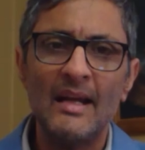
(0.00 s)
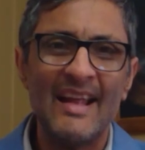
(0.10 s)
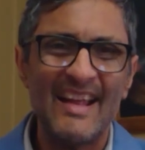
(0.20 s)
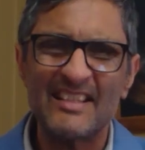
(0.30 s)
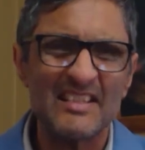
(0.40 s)

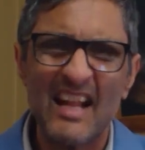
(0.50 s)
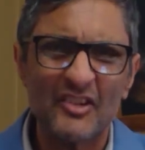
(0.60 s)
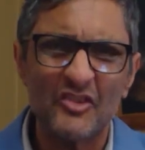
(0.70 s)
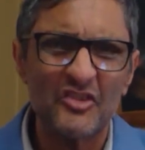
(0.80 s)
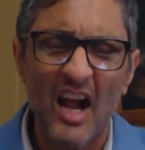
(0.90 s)
It's not
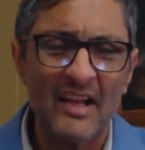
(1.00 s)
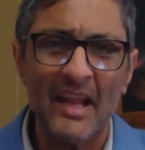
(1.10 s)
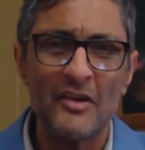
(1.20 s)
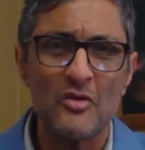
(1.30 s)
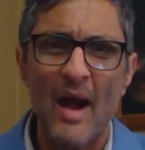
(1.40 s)

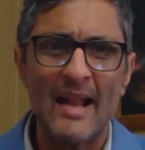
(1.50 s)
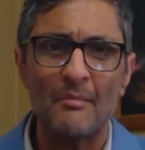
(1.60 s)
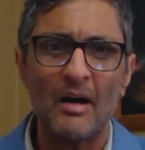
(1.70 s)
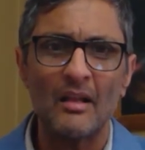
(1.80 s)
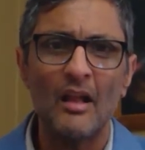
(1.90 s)
shocking, you
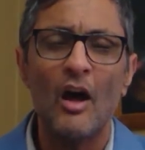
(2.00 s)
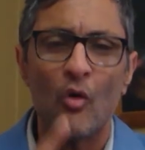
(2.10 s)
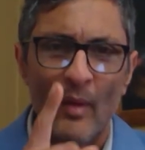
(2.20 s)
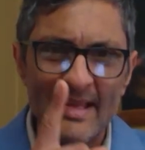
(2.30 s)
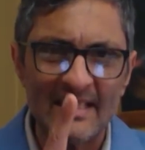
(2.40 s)
animal.
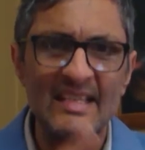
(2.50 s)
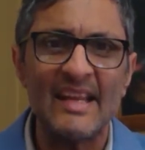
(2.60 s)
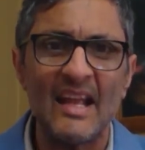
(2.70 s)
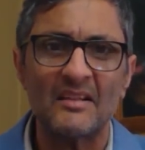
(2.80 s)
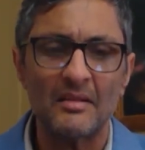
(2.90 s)
We see
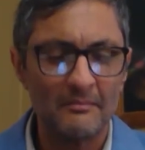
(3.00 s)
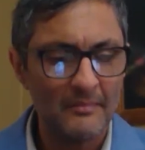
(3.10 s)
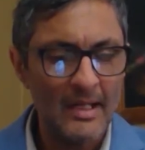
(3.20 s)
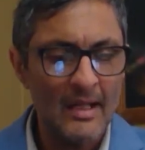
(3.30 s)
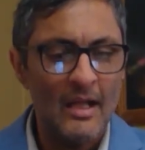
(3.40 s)
it.
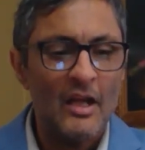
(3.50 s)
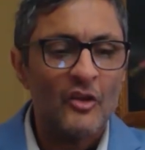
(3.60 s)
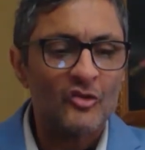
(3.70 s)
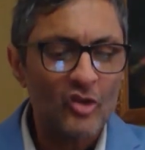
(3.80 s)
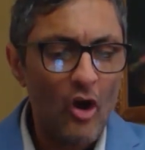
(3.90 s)

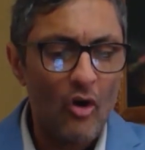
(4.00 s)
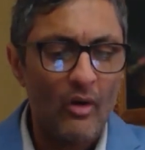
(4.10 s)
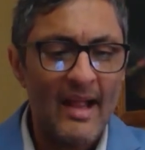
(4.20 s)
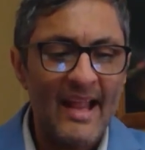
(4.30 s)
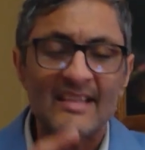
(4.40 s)
So
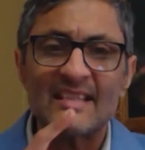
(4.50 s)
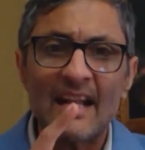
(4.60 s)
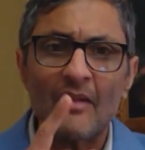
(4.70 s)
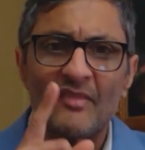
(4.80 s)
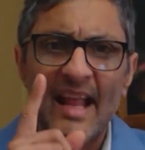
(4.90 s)
instead
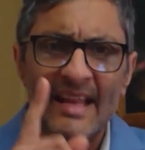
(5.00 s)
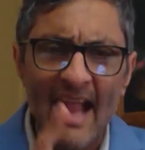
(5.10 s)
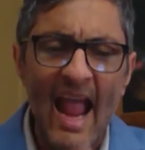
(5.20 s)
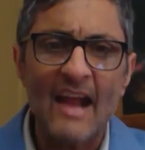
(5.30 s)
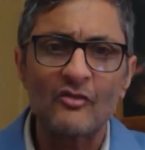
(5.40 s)
of getting
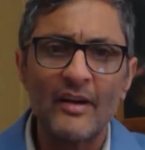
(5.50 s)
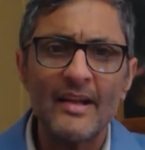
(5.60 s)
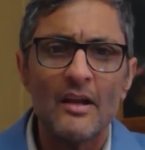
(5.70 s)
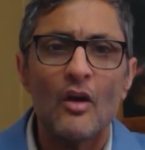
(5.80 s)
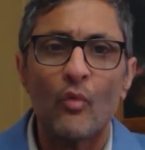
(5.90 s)
angry,
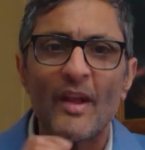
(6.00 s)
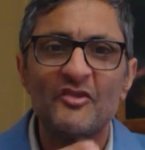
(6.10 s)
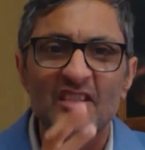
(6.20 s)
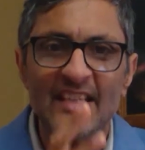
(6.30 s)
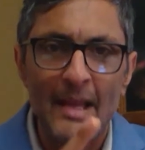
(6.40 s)
we
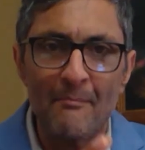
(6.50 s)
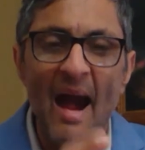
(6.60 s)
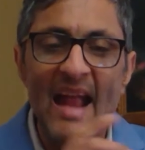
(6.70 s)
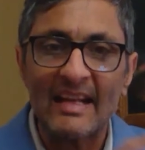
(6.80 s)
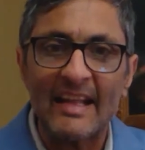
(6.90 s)
just keep
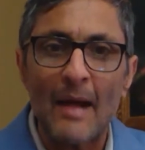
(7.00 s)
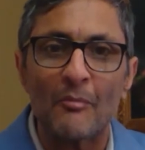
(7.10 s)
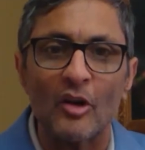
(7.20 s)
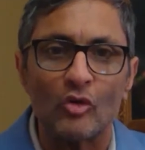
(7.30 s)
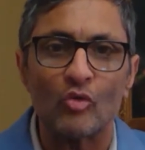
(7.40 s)
buying like I'm going
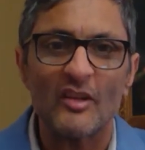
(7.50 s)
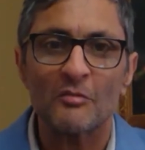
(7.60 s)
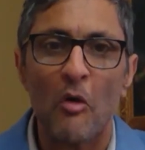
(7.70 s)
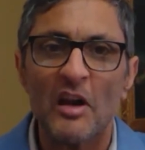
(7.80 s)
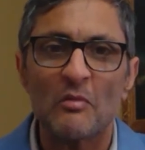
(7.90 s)
to do this
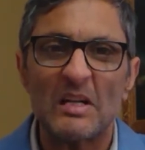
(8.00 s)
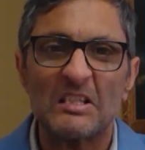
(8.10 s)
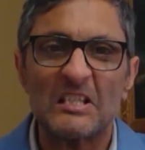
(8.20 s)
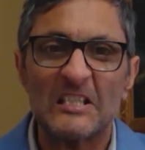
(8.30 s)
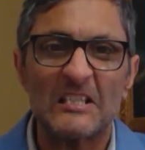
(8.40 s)
morning with
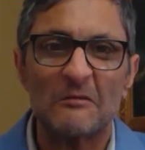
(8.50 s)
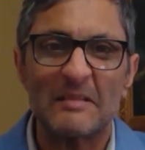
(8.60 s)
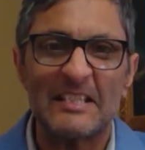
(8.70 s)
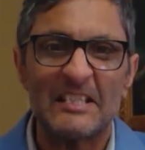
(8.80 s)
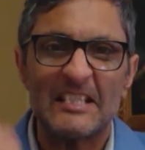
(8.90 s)
another
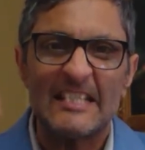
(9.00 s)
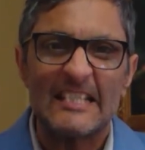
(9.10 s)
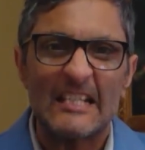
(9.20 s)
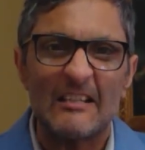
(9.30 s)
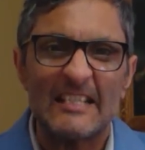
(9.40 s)
20 shares.
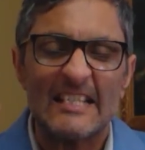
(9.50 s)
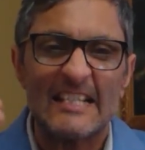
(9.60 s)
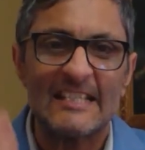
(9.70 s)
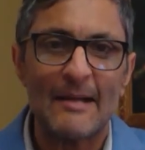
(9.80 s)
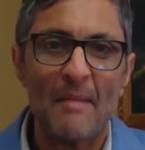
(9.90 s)
How you like
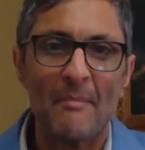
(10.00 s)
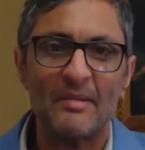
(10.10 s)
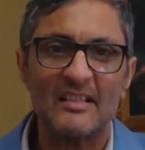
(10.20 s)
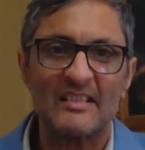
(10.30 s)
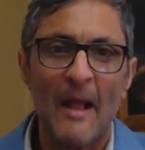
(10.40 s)
them
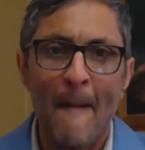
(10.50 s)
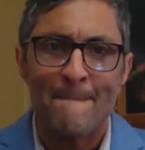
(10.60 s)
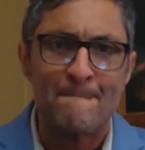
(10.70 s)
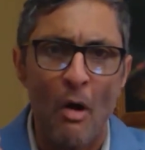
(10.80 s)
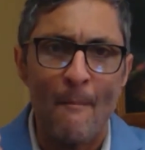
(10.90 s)
apples?
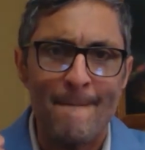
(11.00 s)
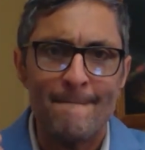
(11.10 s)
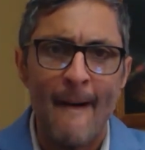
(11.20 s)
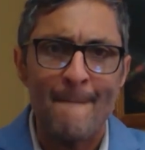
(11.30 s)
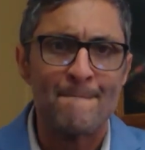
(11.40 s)
Boom,
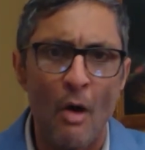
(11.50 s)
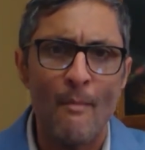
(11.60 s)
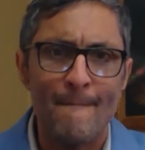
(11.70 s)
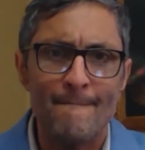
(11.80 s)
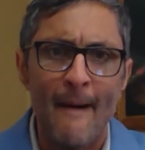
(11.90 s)

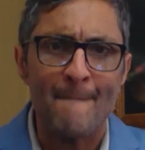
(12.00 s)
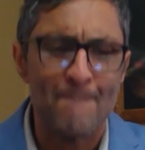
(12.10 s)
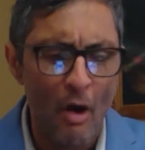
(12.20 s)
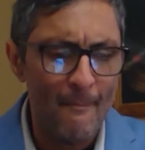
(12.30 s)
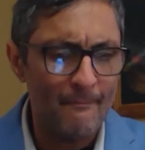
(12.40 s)
boom,
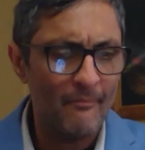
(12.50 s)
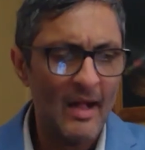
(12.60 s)
boom.